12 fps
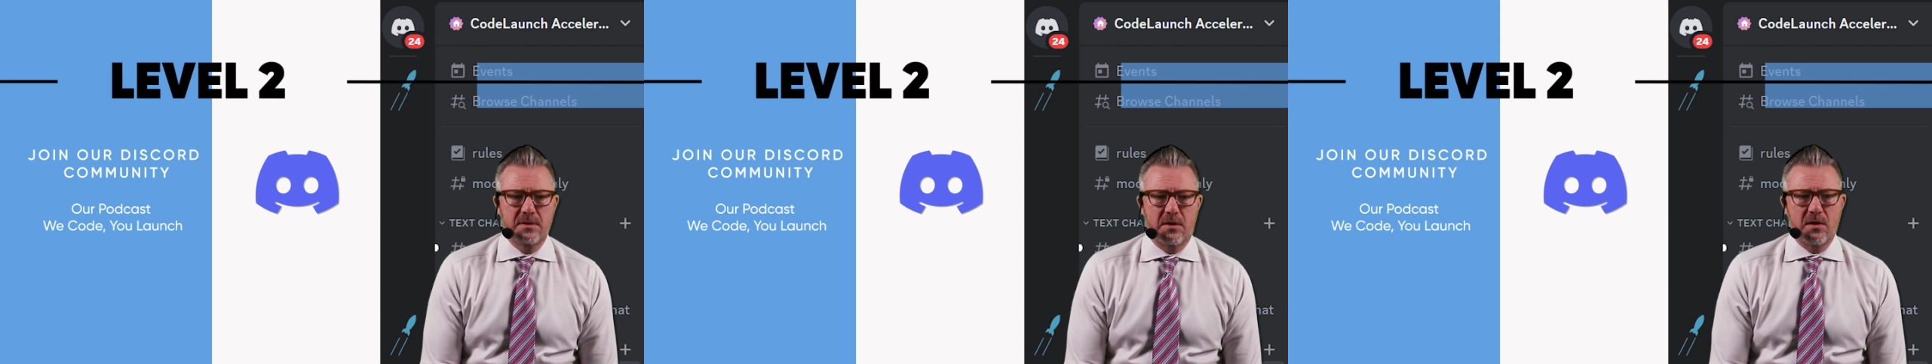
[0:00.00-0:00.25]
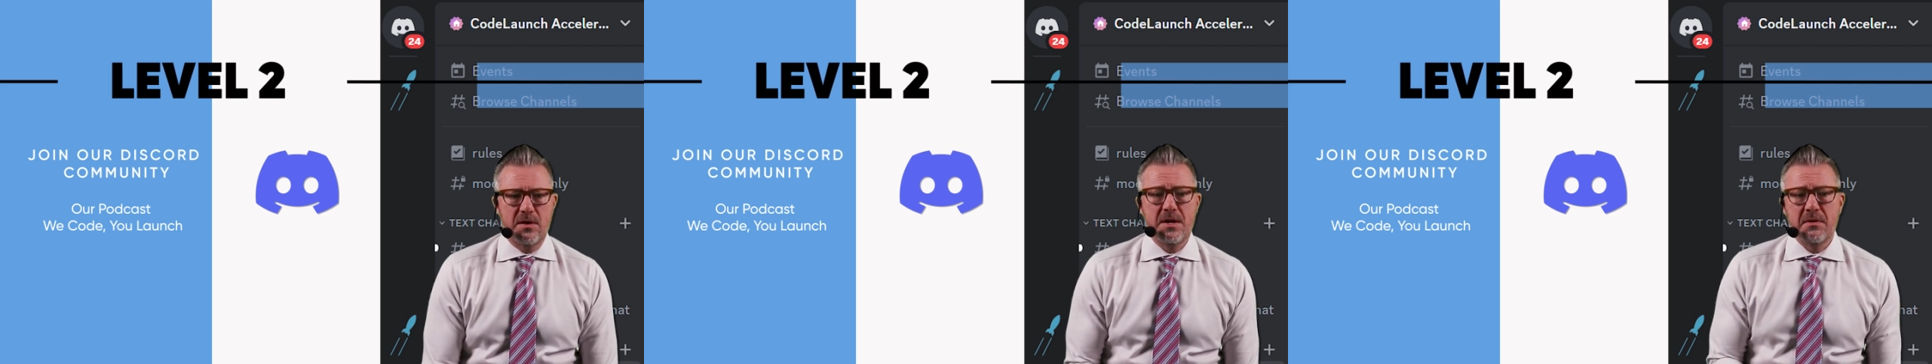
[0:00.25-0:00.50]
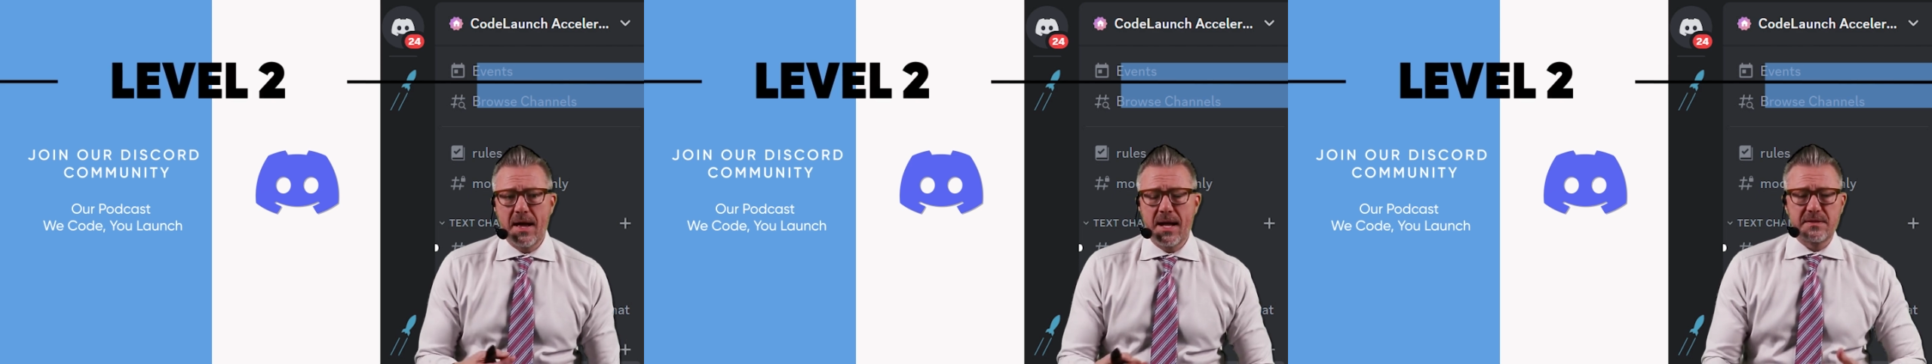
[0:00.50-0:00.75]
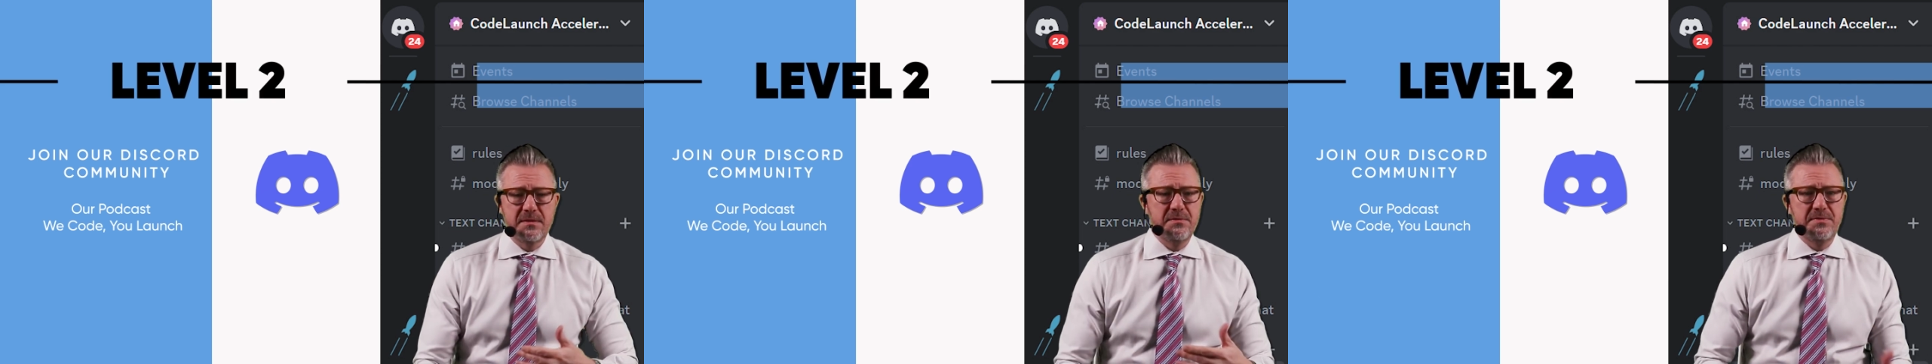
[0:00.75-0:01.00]
are
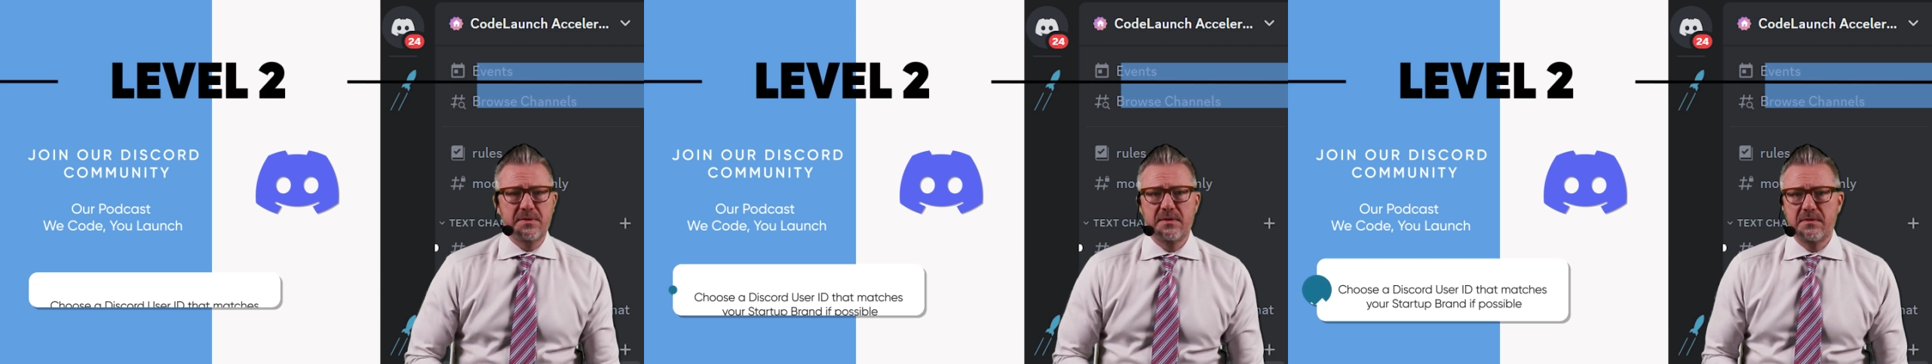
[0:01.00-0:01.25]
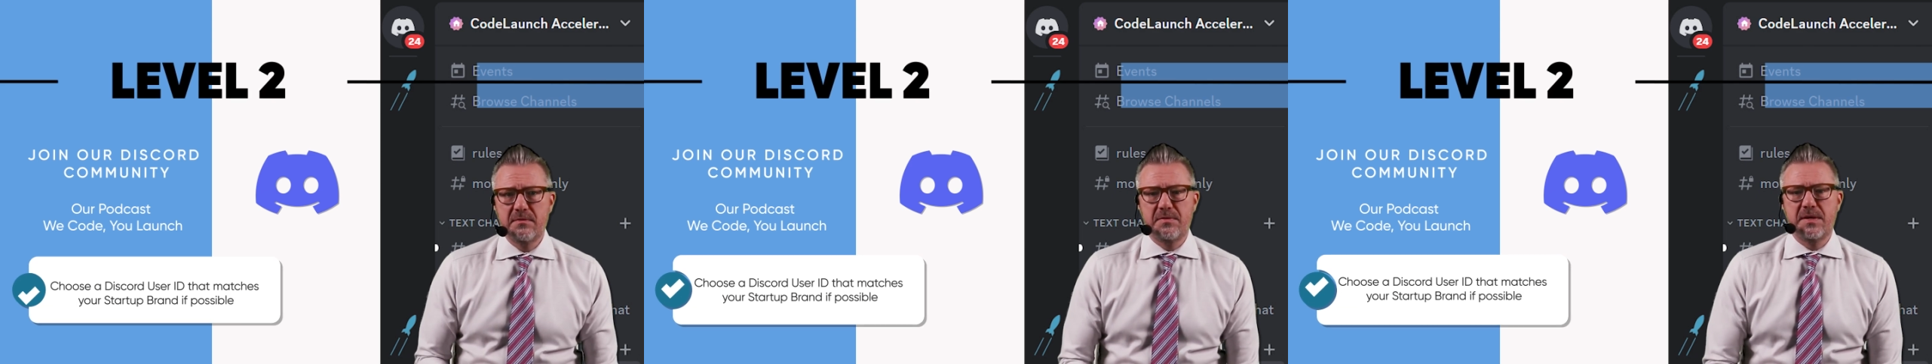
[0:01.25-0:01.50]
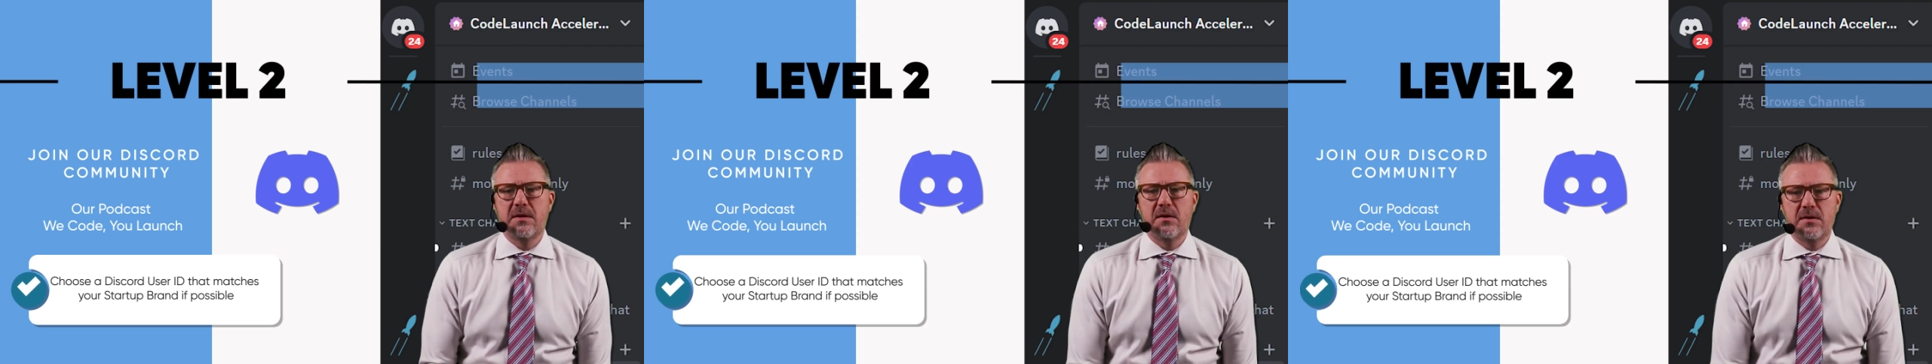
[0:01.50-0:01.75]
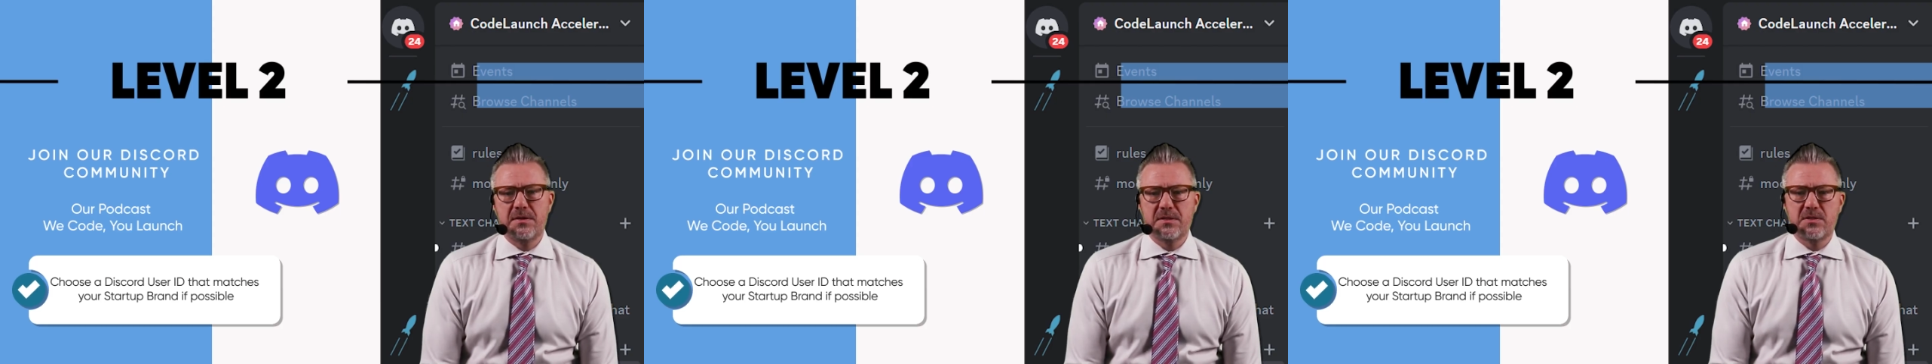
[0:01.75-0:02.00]
interactive
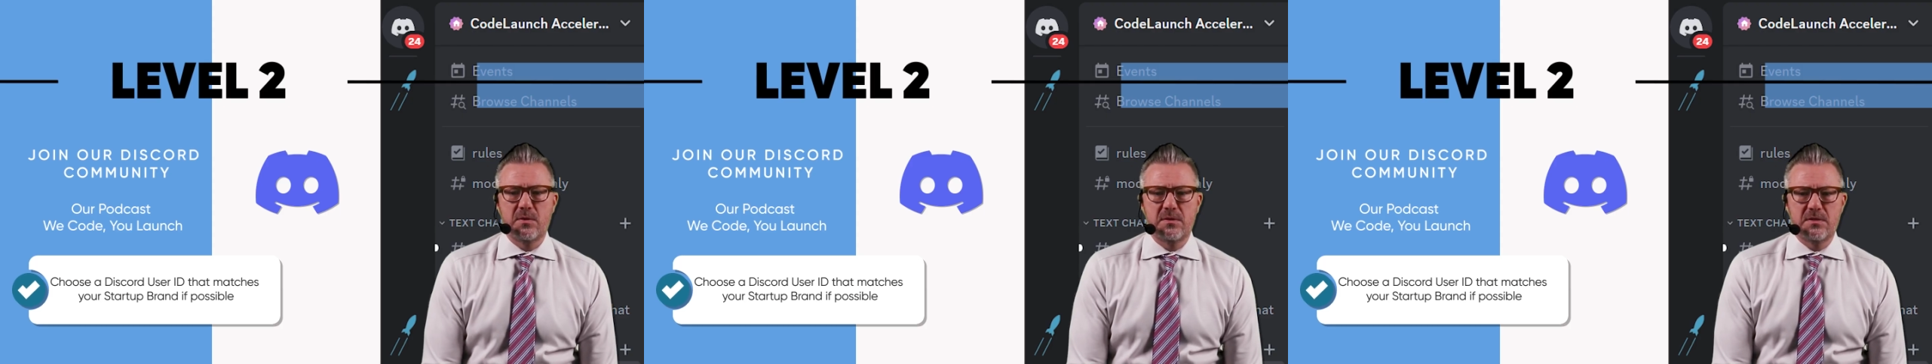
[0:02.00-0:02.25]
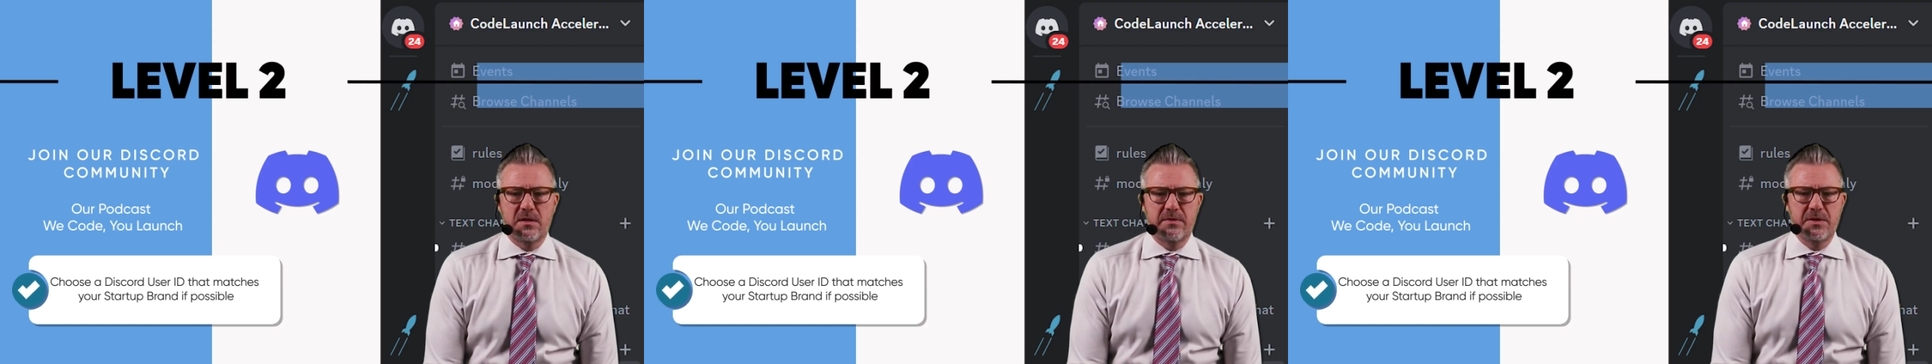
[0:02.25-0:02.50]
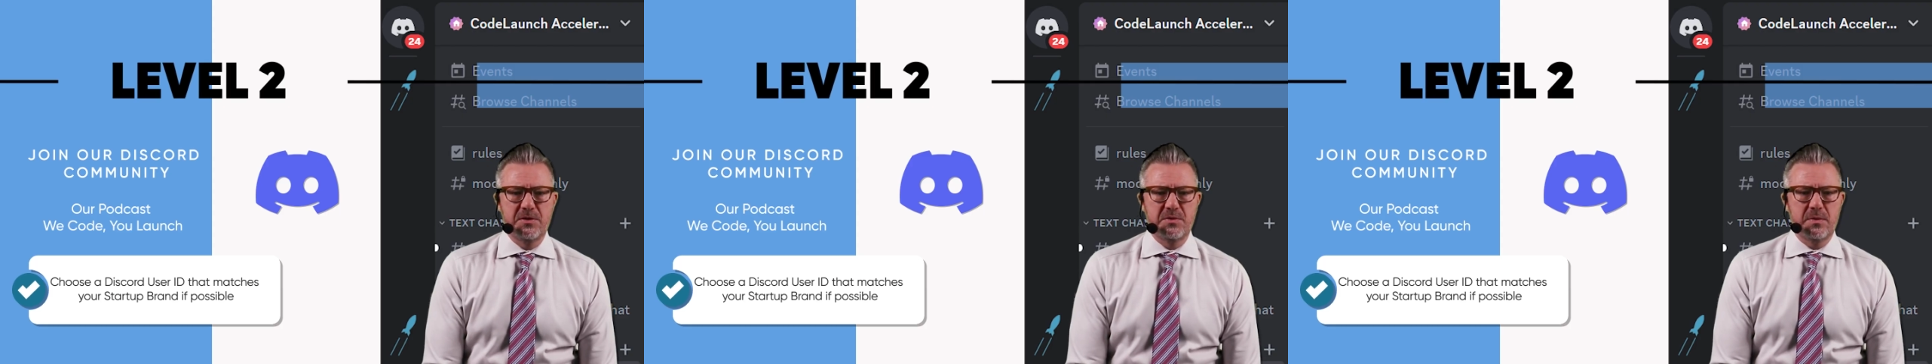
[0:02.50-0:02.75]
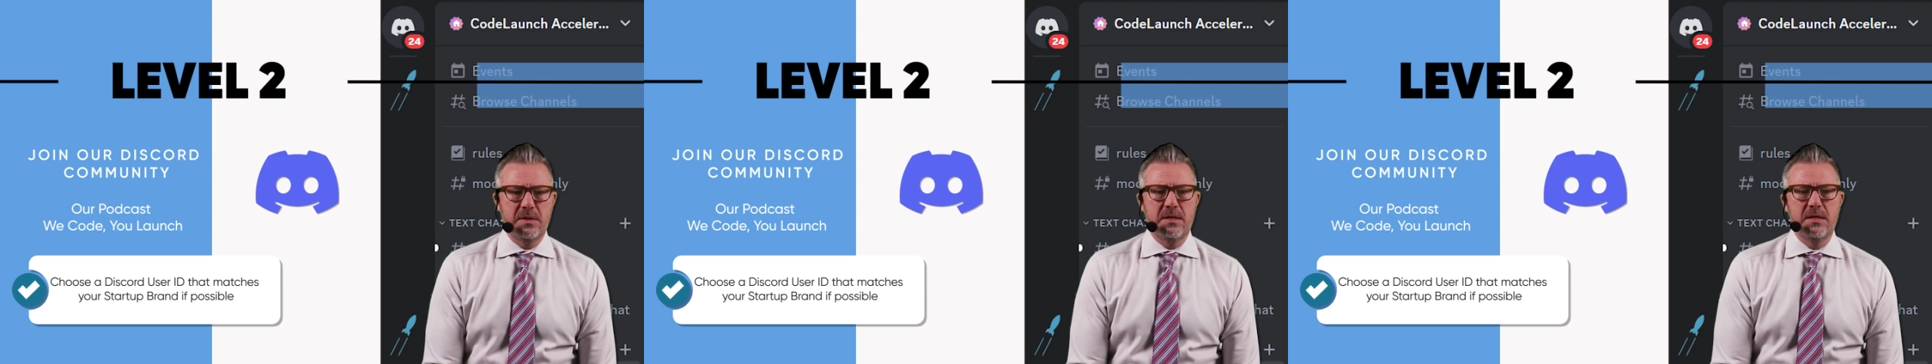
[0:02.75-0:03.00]
via our Discord server
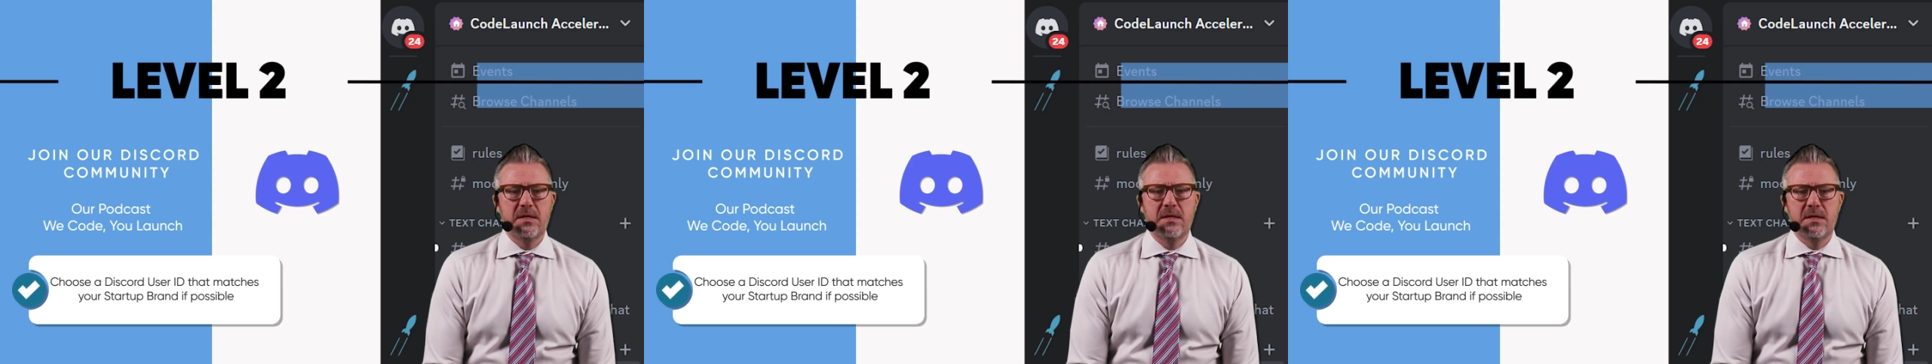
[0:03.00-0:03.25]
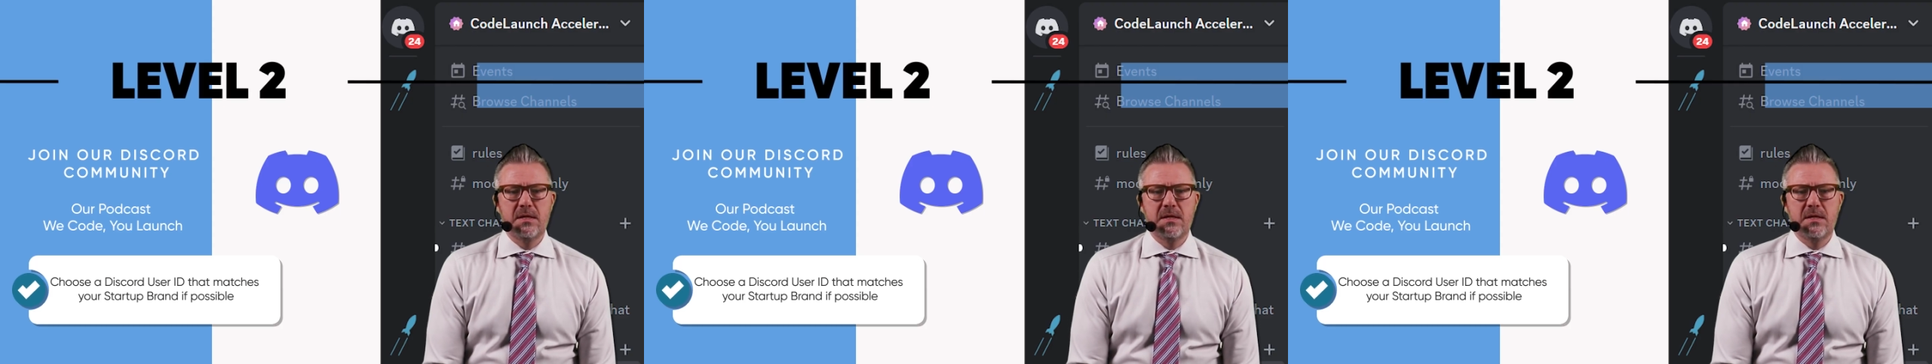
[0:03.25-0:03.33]
usually.